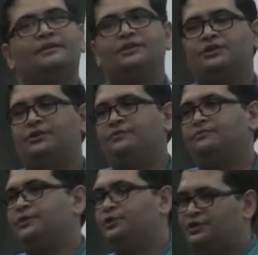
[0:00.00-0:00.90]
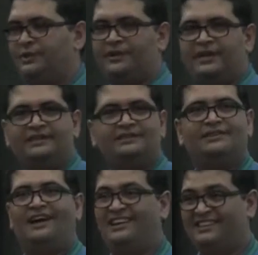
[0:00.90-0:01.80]
So, to summarize,
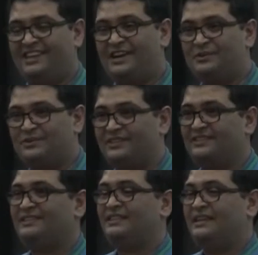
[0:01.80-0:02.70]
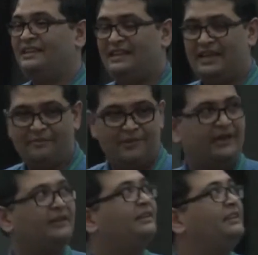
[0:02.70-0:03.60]
understand users, think big,